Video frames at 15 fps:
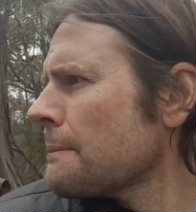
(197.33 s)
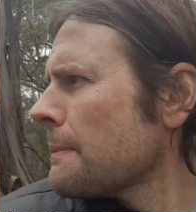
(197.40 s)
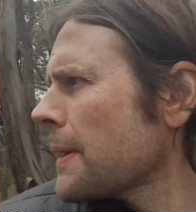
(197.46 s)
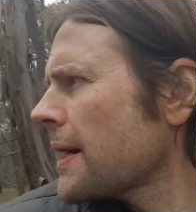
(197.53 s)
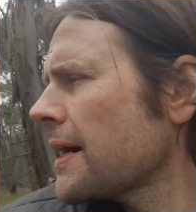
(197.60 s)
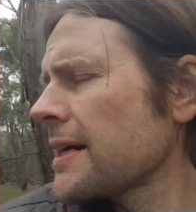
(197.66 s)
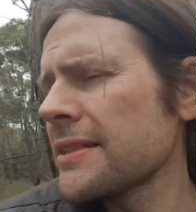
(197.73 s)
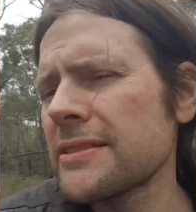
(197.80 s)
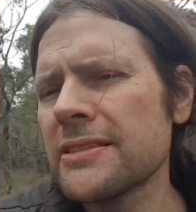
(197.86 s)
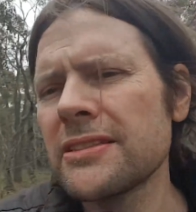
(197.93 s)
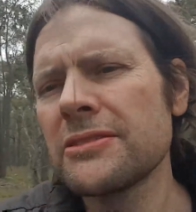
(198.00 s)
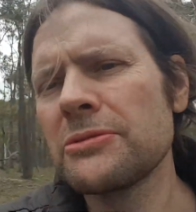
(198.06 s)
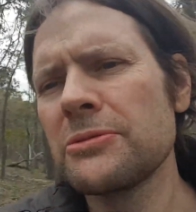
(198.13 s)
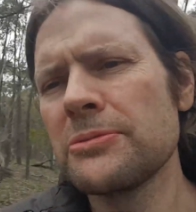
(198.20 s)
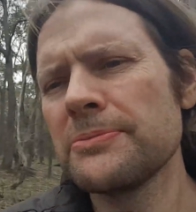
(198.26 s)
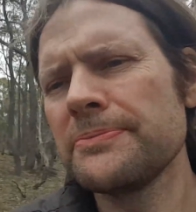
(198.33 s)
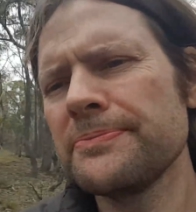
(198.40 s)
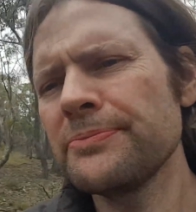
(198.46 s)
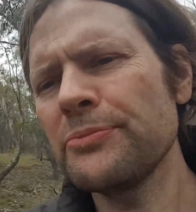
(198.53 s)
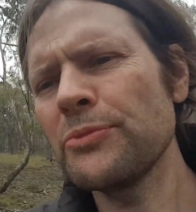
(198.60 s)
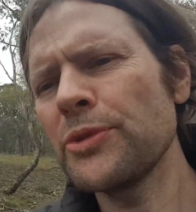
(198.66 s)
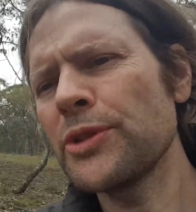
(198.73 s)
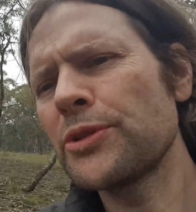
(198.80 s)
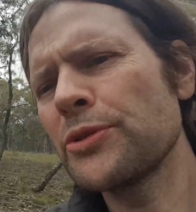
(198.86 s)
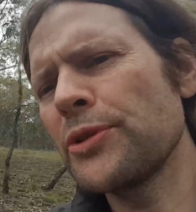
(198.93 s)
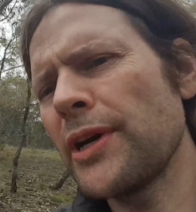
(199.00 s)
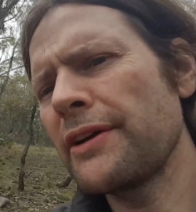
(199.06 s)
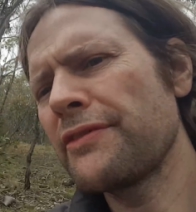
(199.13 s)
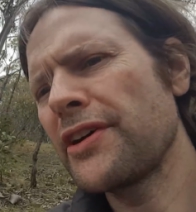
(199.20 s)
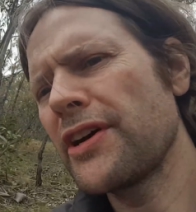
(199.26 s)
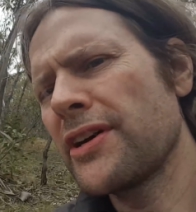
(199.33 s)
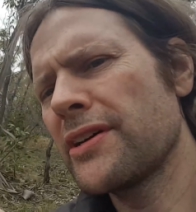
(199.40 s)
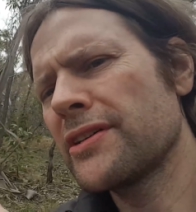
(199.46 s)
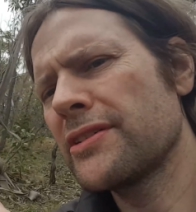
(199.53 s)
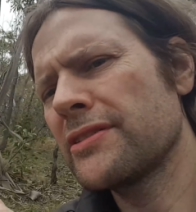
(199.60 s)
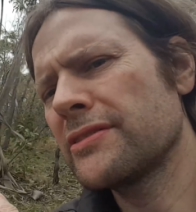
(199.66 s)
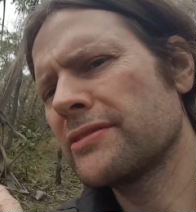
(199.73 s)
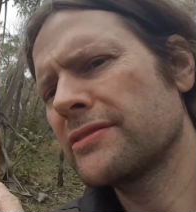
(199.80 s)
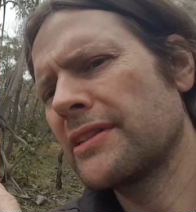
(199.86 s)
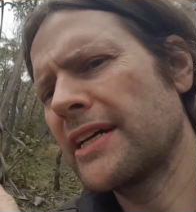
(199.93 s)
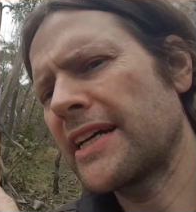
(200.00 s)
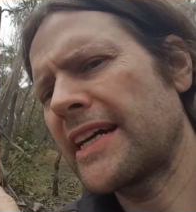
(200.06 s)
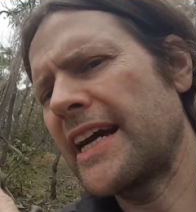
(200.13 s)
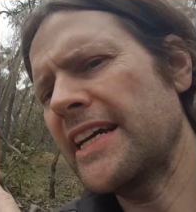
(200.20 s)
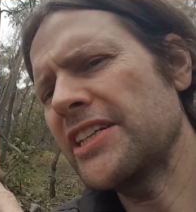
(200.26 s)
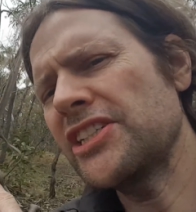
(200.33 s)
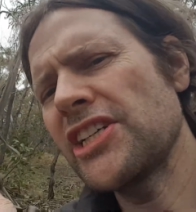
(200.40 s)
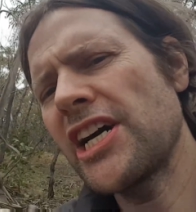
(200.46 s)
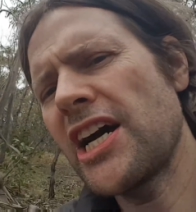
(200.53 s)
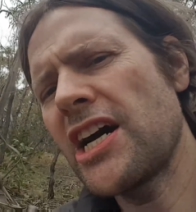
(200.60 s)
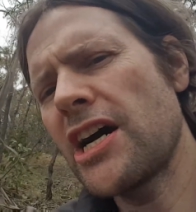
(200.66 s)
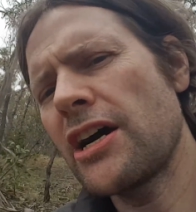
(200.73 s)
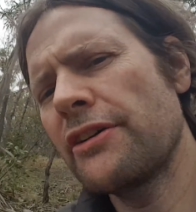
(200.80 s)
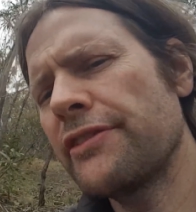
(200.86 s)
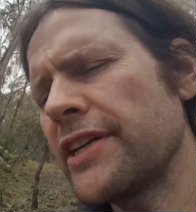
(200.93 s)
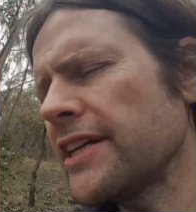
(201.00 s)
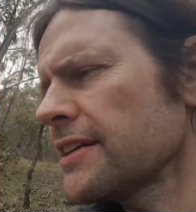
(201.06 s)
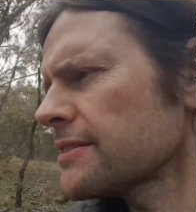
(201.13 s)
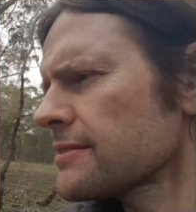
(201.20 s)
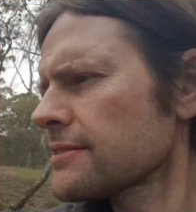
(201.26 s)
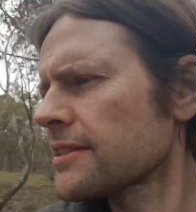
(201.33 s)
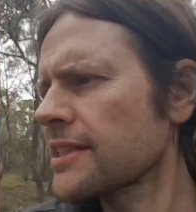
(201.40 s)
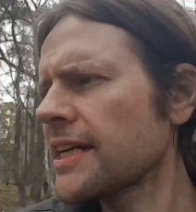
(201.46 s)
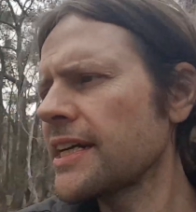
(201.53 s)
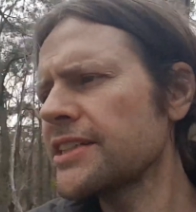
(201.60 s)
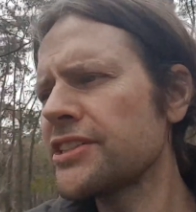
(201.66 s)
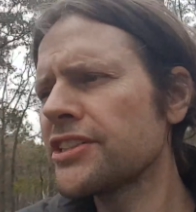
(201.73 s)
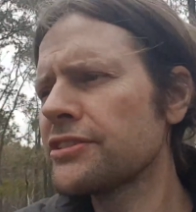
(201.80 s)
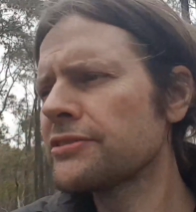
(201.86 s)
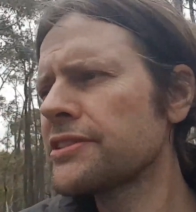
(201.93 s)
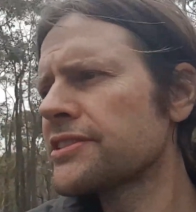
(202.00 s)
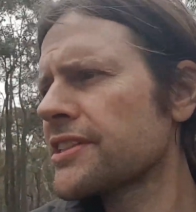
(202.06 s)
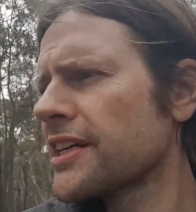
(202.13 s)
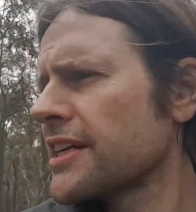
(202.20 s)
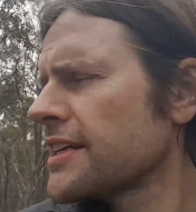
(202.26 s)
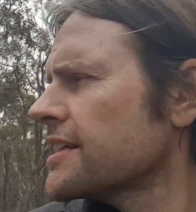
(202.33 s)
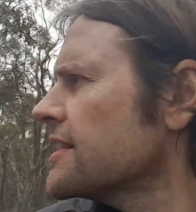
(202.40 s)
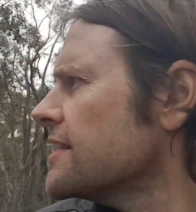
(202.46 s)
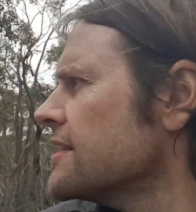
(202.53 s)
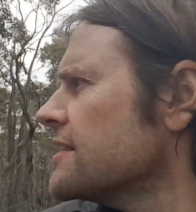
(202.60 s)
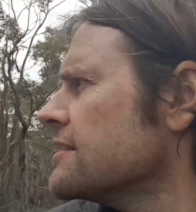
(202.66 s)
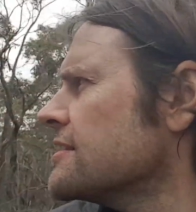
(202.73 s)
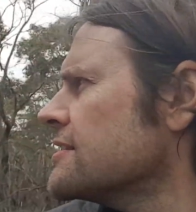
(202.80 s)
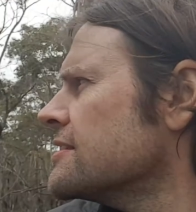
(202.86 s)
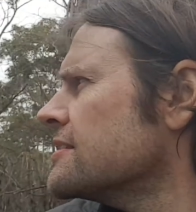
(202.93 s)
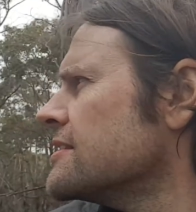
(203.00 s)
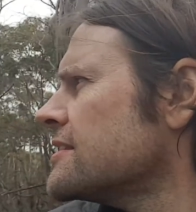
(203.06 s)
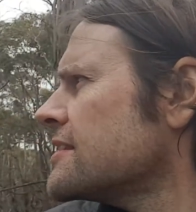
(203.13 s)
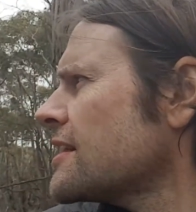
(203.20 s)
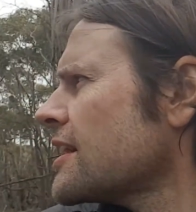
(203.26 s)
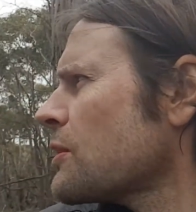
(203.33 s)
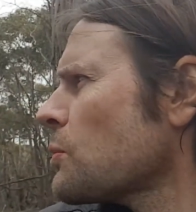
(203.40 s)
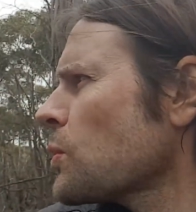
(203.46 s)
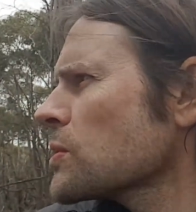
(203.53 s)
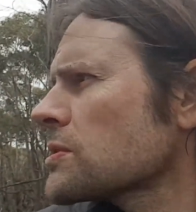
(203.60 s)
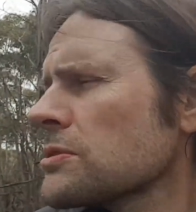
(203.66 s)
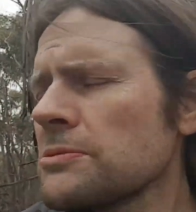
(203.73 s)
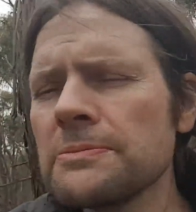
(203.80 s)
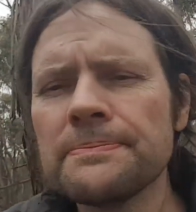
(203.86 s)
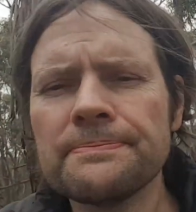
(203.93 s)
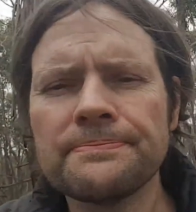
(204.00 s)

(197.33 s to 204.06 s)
But we do have a acacia over there. Acacia is a wattle,